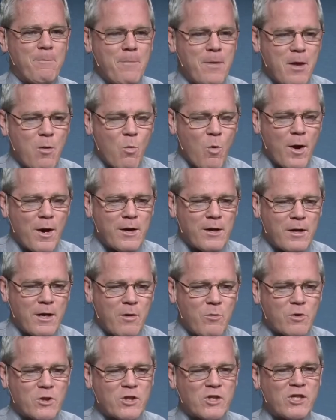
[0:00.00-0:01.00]
he
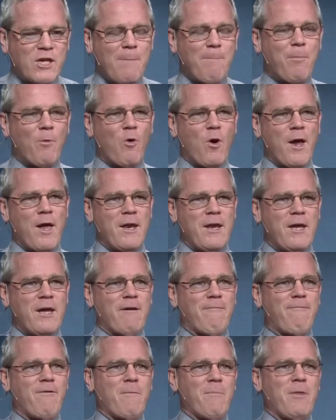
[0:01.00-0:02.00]
was separating
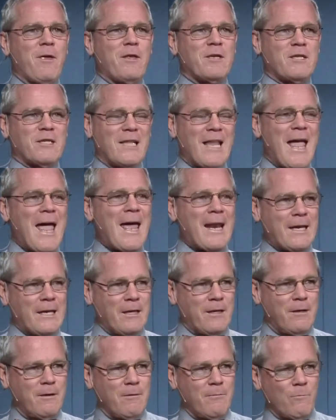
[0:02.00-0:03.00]
it from its
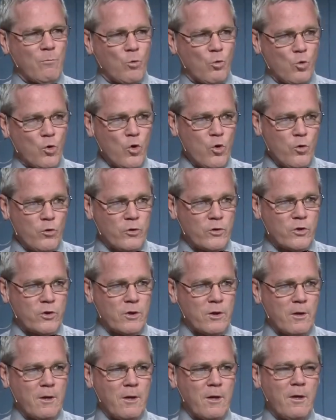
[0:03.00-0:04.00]
Latin
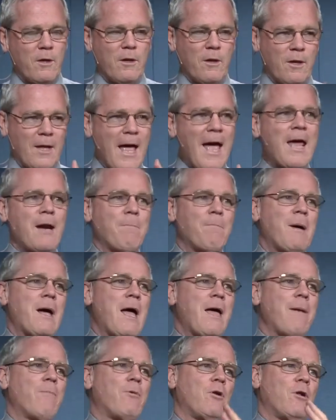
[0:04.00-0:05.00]
roots, the Latin
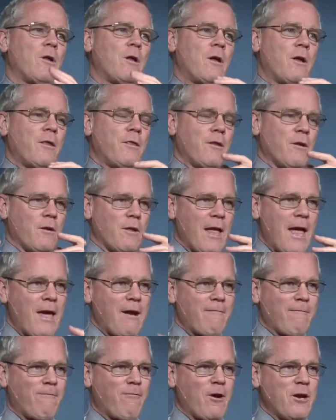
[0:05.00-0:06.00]
Bible, the
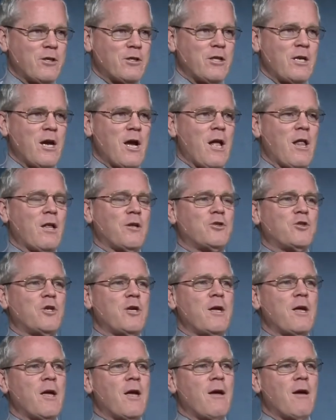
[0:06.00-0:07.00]
Latin
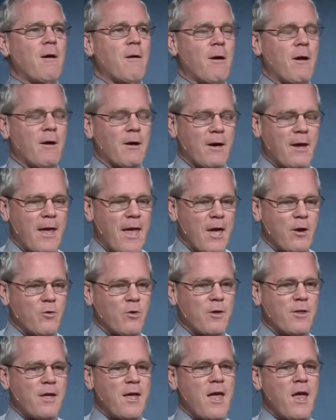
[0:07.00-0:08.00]
phraseology.
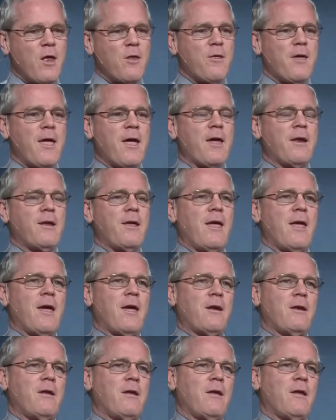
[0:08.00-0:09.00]
Henry VIII
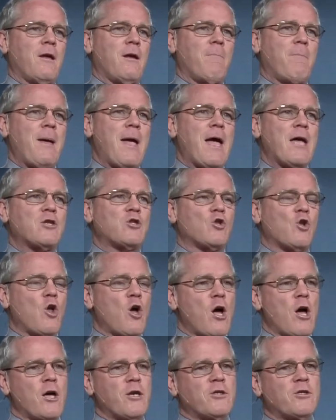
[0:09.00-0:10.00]
had passed
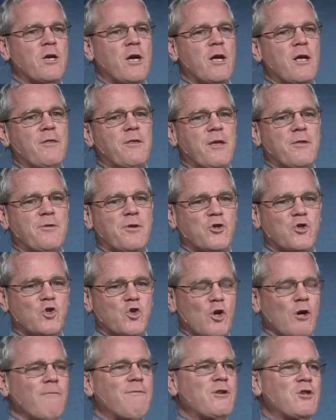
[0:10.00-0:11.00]
laws that the
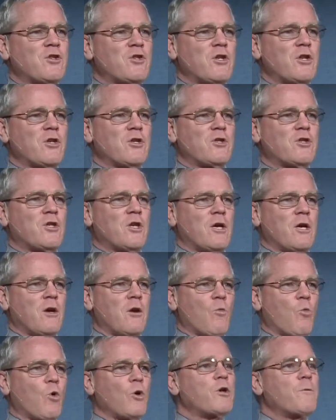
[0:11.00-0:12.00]
services
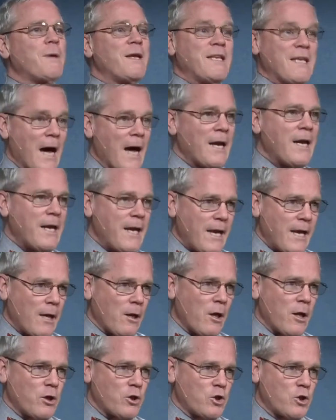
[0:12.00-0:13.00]
were to be done in
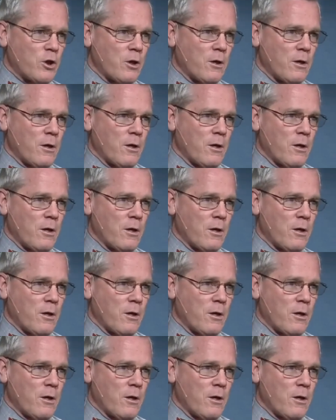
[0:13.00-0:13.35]
English,